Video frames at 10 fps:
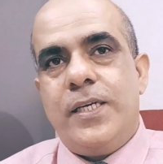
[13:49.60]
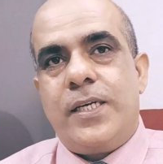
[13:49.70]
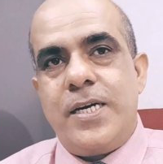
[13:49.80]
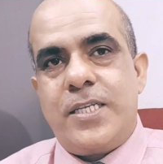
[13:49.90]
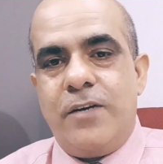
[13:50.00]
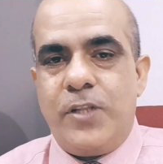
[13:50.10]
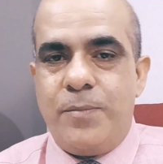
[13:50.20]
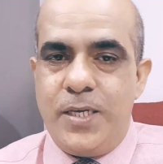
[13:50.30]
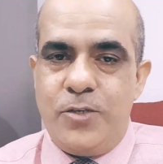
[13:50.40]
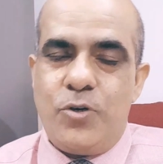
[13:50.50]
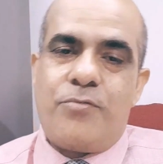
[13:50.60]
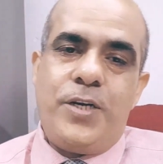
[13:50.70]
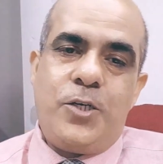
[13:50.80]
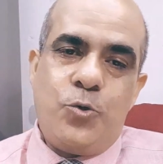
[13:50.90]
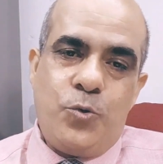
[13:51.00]
consult with me, you are
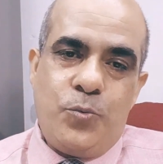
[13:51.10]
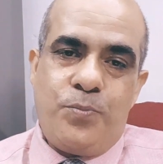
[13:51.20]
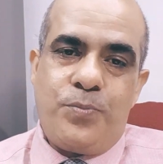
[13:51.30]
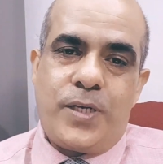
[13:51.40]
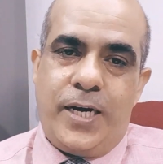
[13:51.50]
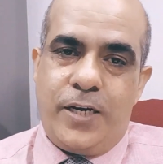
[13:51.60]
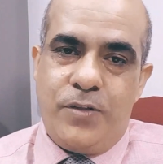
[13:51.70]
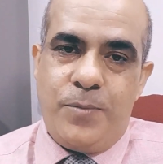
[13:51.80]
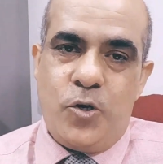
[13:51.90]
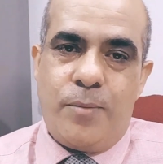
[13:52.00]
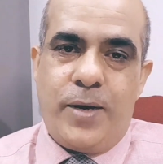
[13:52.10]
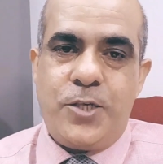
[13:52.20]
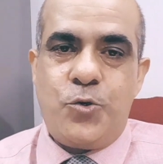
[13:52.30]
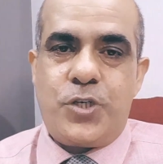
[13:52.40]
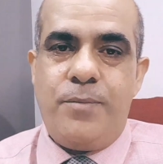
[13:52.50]
free to connect with me on my
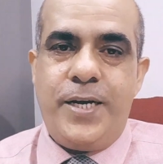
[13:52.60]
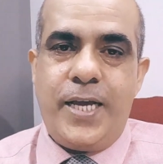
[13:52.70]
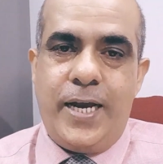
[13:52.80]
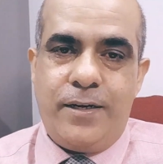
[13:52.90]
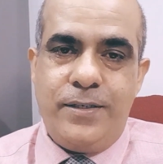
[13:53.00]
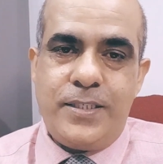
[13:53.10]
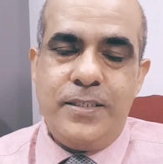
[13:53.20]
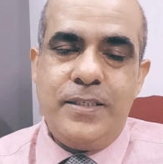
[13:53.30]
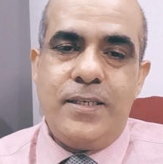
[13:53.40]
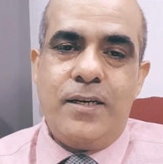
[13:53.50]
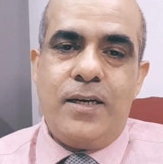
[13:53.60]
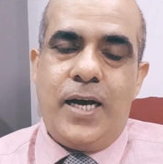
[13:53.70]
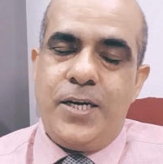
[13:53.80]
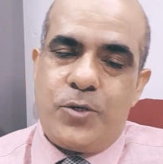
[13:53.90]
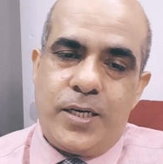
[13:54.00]
social media handles,
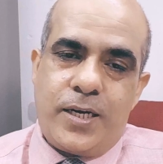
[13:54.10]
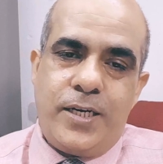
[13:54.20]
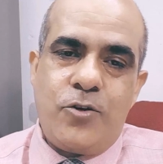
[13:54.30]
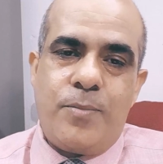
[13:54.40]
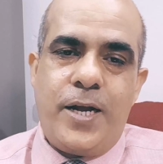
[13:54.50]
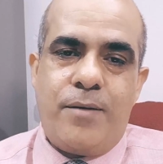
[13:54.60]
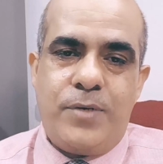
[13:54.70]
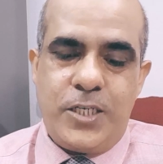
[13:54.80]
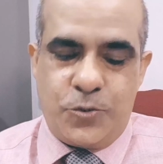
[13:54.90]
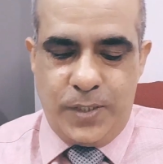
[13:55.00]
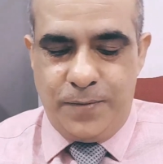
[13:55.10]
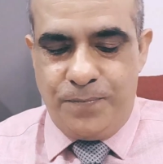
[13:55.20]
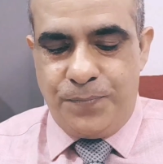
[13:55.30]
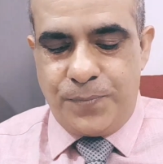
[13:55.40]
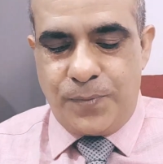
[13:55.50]
and you can connect on my number as well.
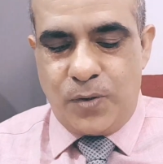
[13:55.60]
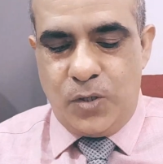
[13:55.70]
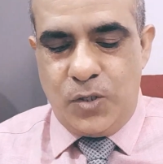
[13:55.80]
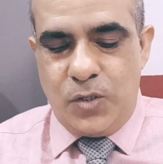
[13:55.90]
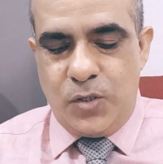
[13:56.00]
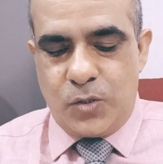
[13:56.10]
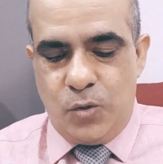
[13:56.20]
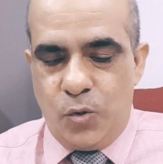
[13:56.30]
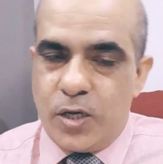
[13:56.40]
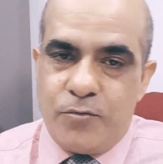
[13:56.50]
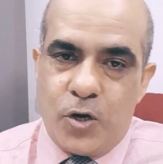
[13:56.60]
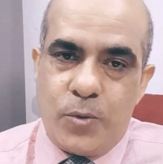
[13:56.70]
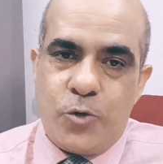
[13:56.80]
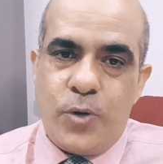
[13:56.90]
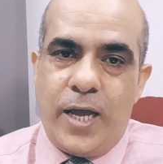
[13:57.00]
So looking
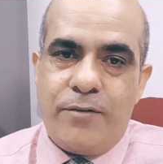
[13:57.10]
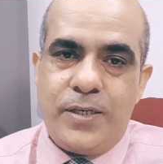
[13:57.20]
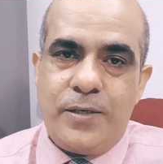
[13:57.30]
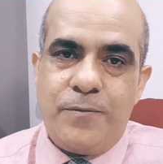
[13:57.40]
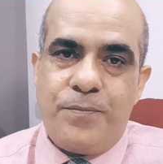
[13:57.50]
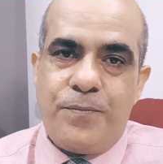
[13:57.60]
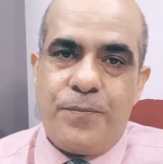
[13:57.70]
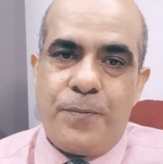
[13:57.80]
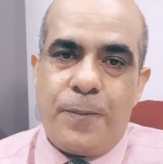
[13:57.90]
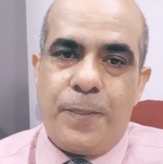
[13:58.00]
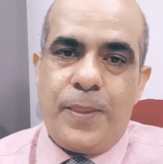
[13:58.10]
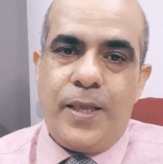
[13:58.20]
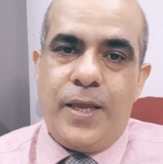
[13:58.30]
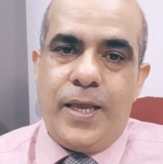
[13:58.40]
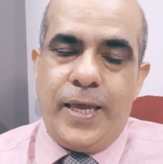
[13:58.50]
forward to have a
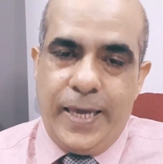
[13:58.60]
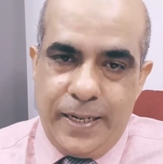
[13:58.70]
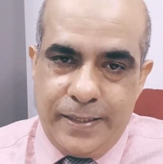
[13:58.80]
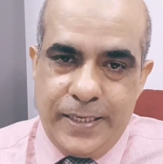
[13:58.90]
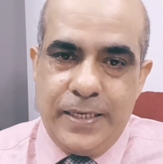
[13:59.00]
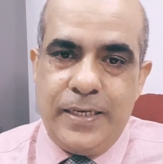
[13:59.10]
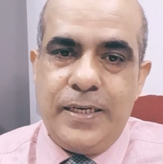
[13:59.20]
healthy,